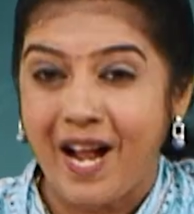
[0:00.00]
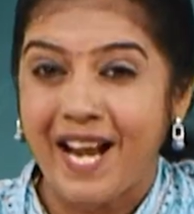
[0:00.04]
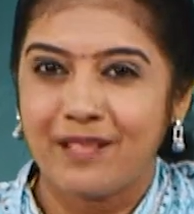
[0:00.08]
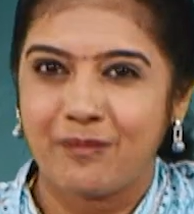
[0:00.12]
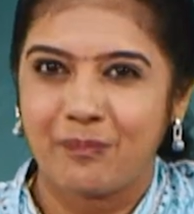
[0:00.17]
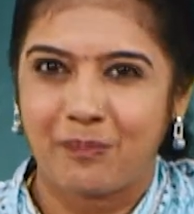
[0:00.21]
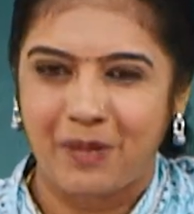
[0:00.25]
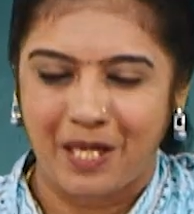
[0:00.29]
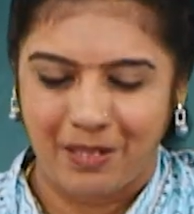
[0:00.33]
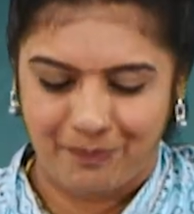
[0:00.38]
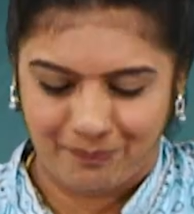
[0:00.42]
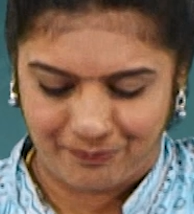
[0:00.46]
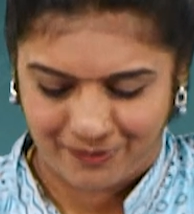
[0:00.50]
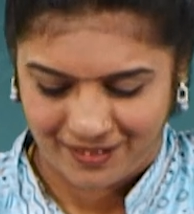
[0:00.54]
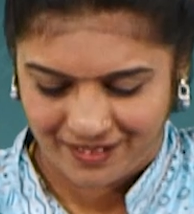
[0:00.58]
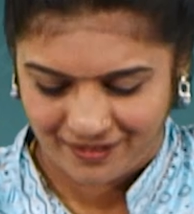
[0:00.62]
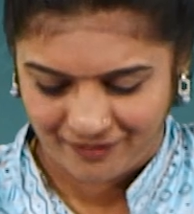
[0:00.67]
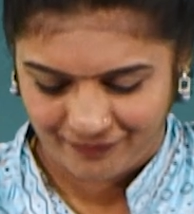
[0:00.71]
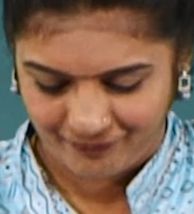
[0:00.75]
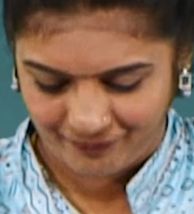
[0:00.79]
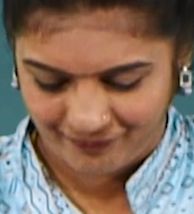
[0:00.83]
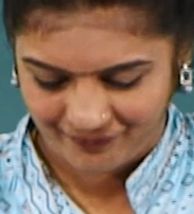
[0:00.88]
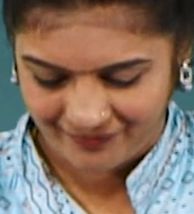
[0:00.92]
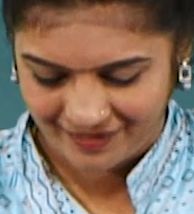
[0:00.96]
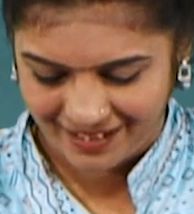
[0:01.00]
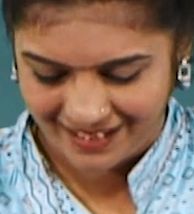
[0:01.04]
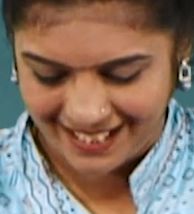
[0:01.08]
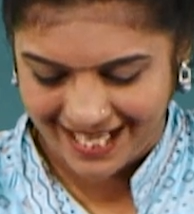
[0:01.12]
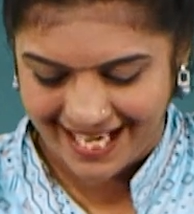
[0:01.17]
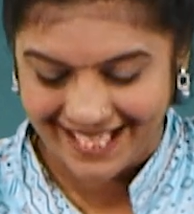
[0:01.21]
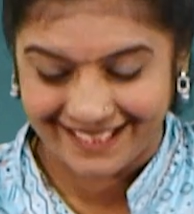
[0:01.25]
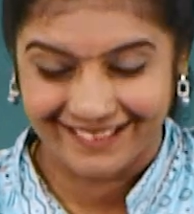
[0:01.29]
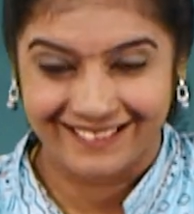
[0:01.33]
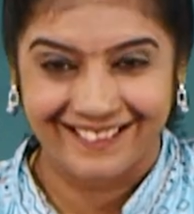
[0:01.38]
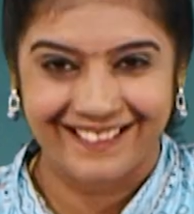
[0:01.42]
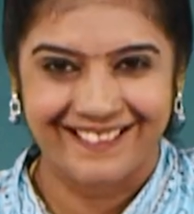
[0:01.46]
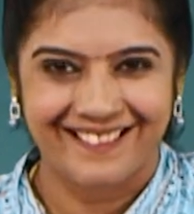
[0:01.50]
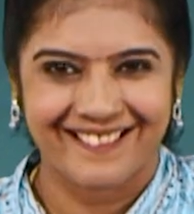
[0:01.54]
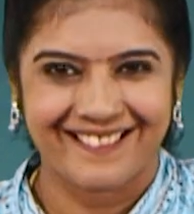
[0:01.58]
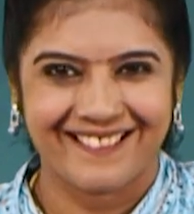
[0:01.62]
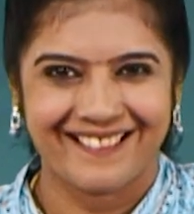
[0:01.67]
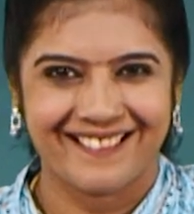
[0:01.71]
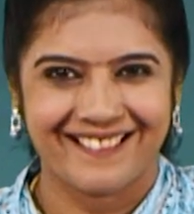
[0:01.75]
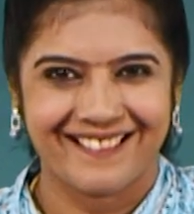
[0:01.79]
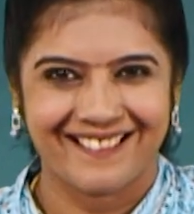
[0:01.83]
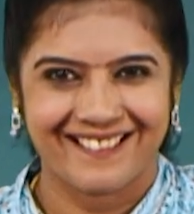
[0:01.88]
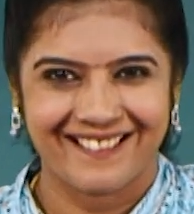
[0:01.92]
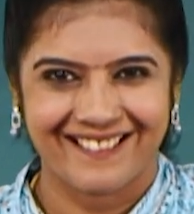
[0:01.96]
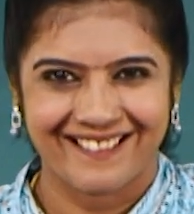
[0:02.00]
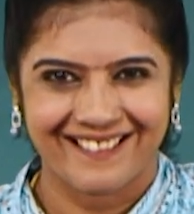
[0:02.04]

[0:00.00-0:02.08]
white paper like this.